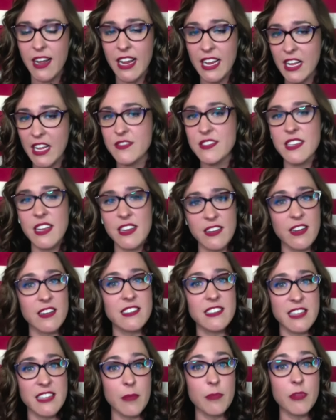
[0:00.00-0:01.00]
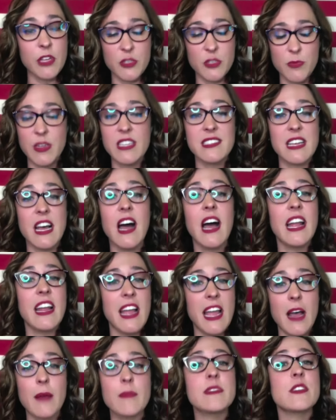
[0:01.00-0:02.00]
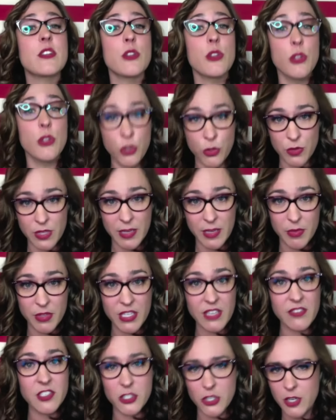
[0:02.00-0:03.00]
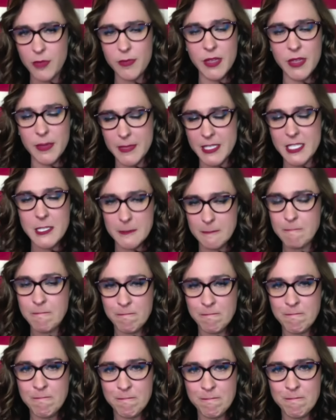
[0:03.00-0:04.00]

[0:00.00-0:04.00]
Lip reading: and I have signed on to that pledge because I absolutely believe in term limits.